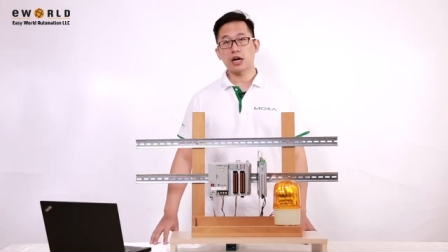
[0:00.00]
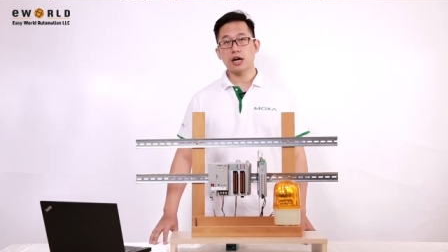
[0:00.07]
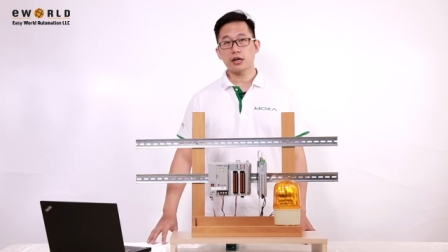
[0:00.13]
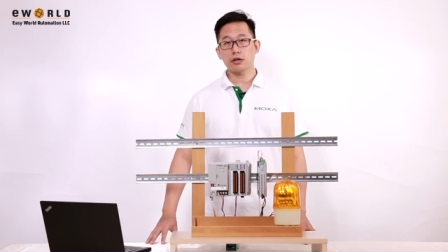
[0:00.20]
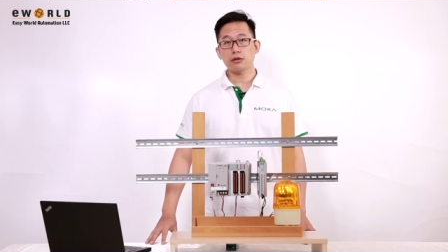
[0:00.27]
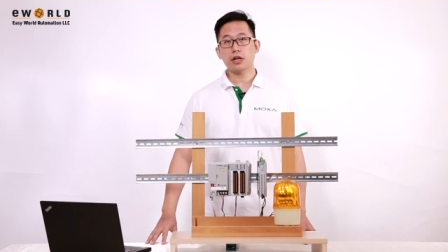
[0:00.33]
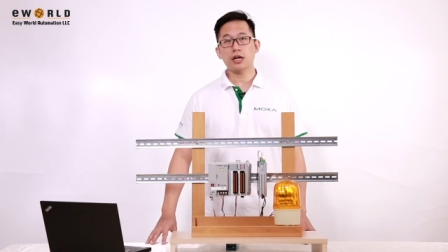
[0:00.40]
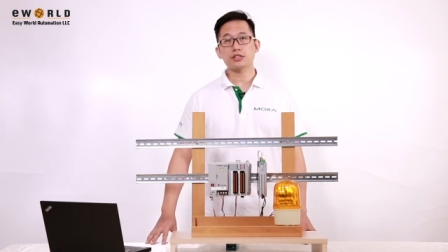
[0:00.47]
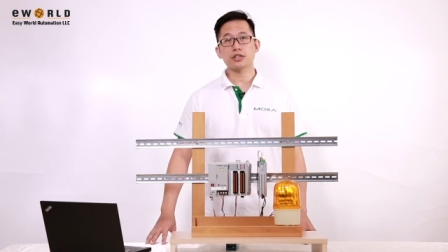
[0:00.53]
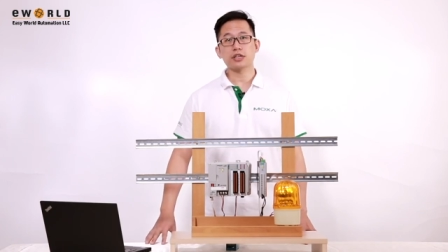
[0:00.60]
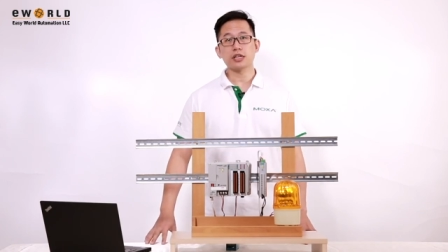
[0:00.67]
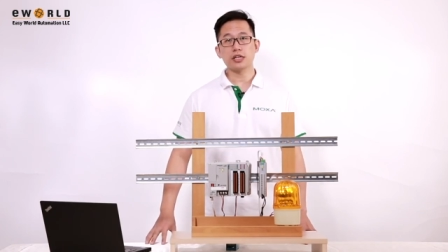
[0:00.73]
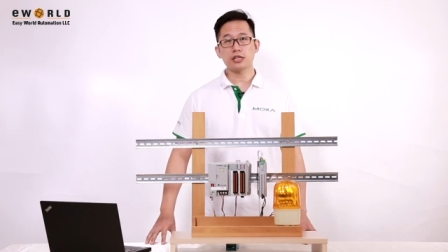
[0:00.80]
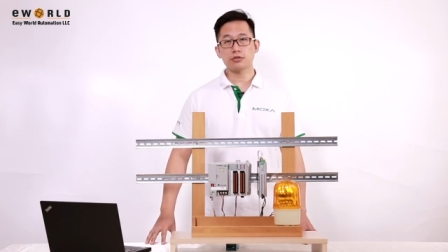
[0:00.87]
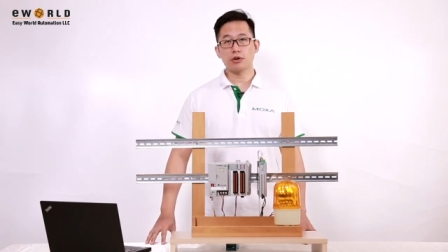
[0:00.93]

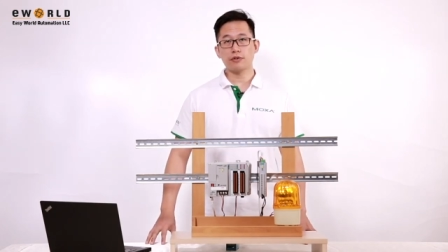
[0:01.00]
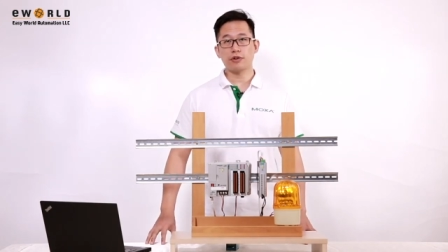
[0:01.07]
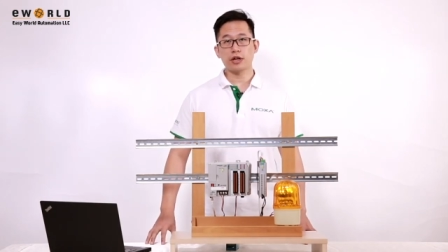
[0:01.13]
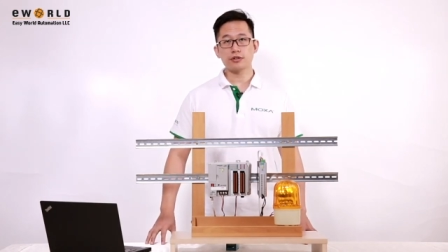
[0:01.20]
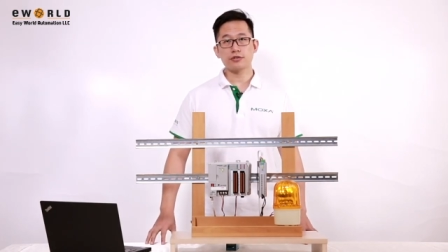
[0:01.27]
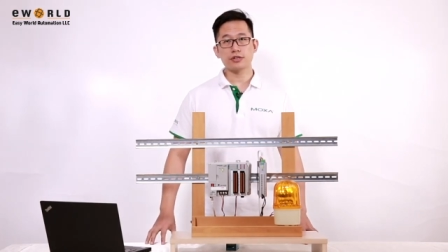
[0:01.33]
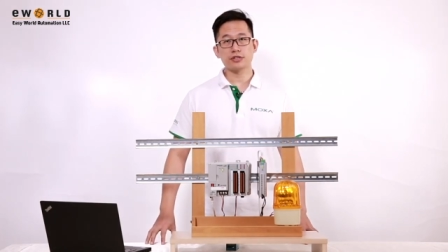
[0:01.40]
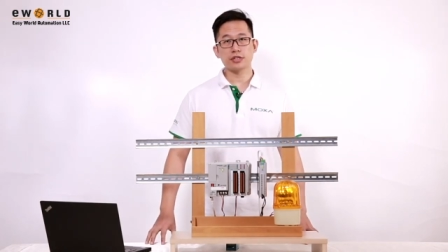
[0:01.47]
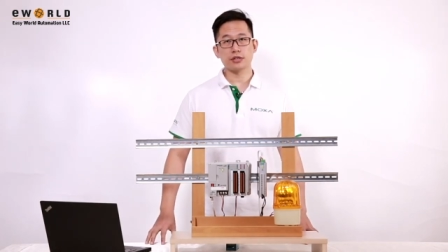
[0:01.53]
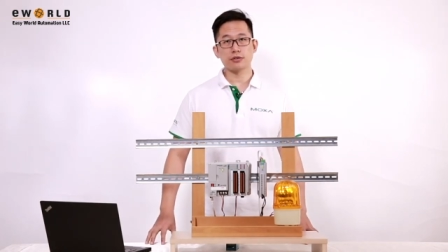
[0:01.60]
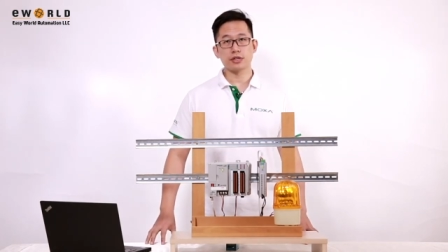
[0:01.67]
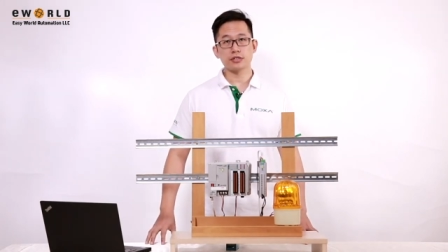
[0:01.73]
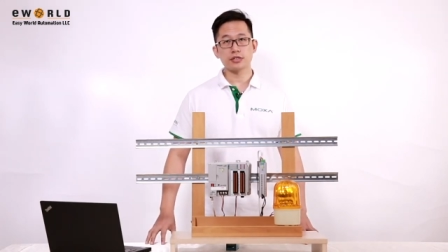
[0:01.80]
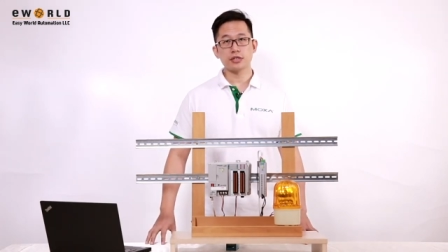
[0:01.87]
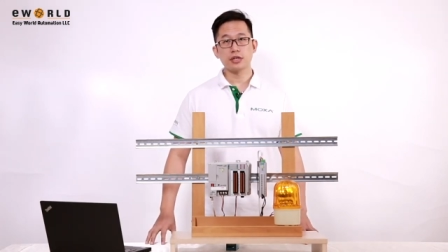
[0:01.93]
ioLogik E1200
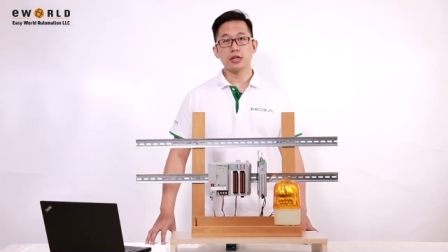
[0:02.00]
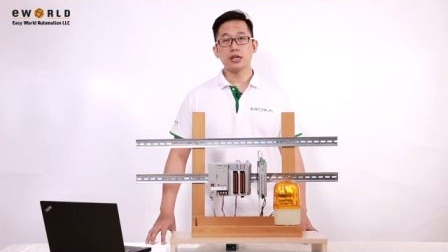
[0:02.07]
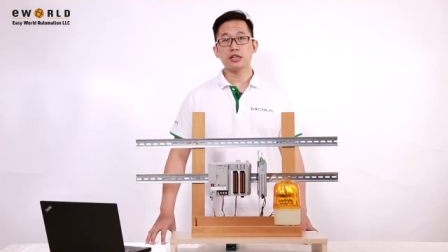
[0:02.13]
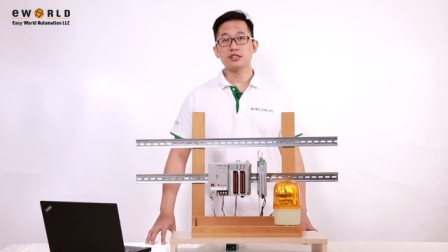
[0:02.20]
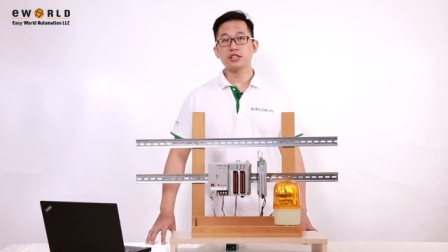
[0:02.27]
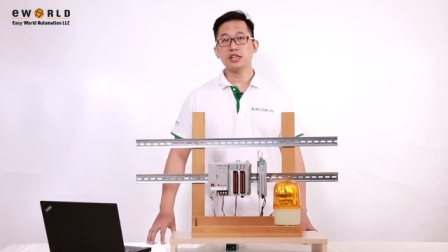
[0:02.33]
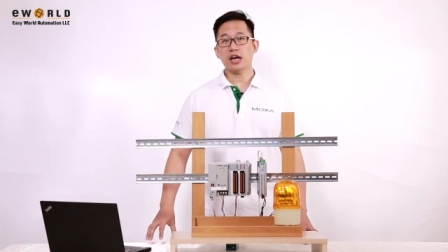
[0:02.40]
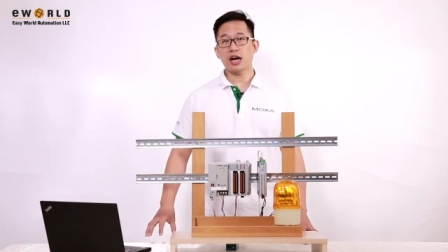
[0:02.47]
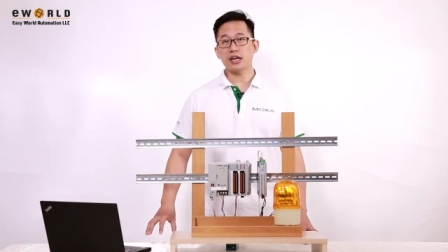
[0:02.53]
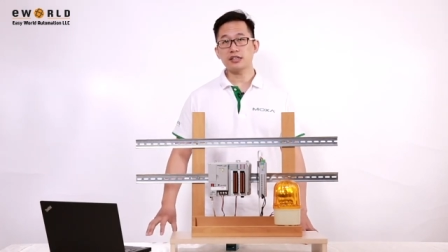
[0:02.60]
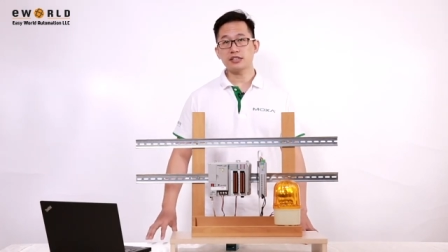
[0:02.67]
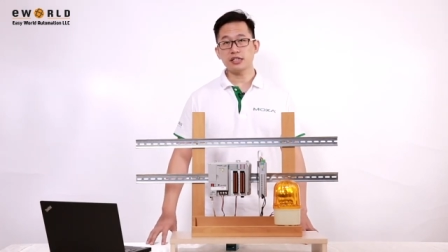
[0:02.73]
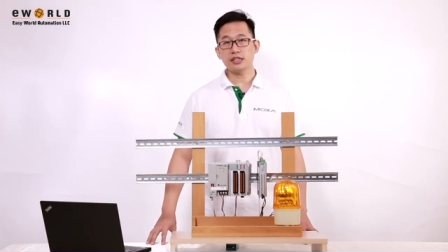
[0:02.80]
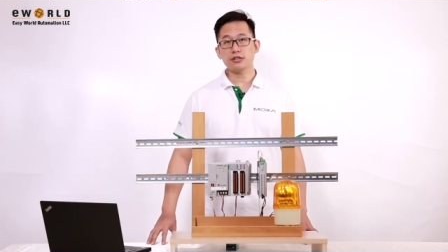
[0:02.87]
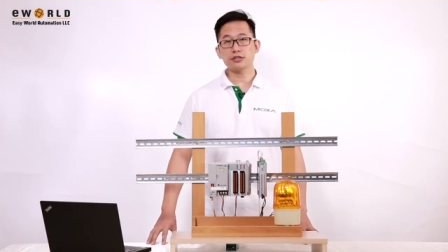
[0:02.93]
series is the
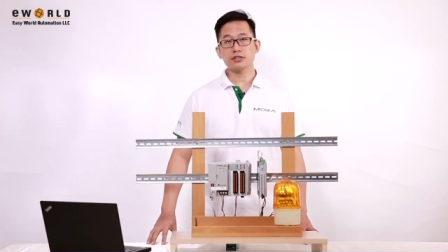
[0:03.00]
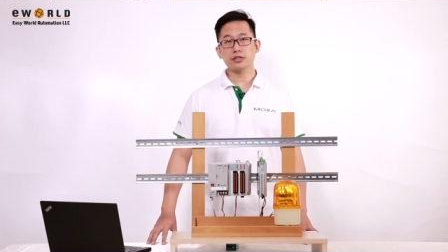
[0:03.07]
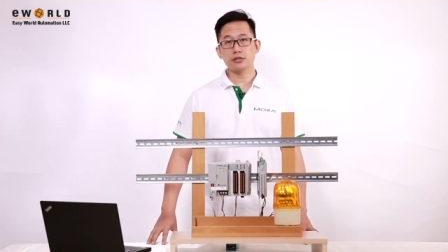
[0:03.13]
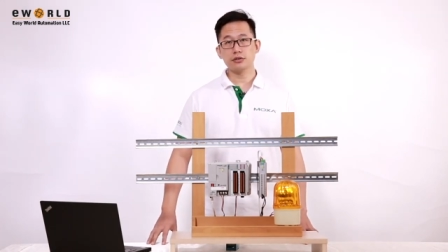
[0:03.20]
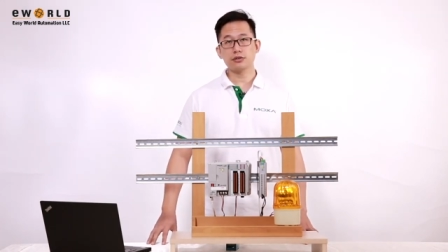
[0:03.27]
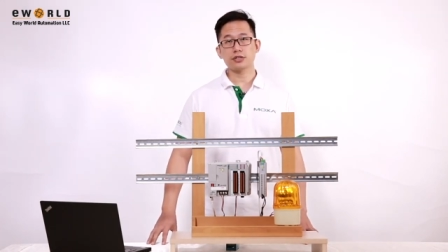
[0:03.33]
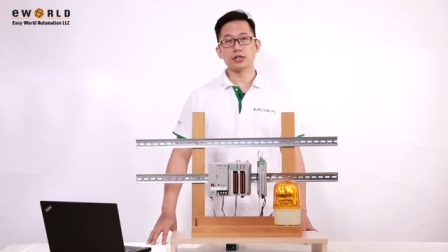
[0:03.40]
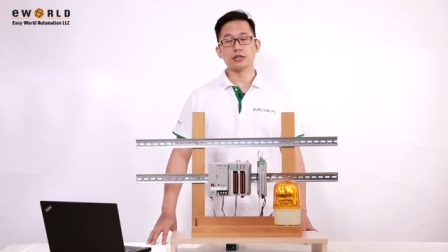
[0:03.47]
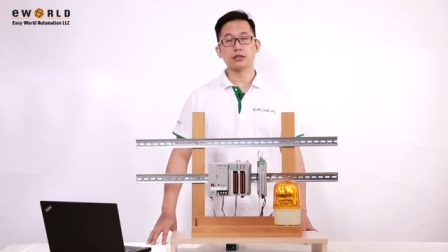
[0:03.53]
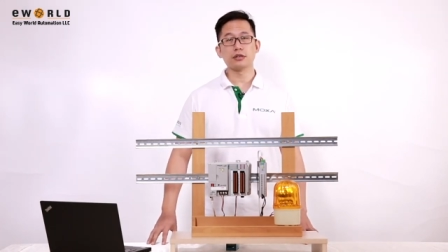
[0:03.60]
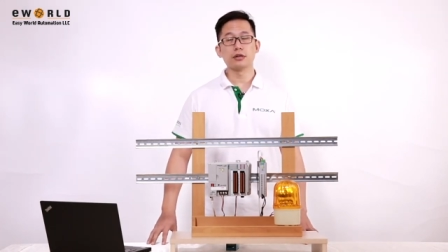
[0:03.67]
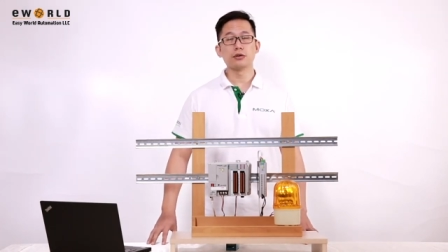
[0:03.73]
ideal solution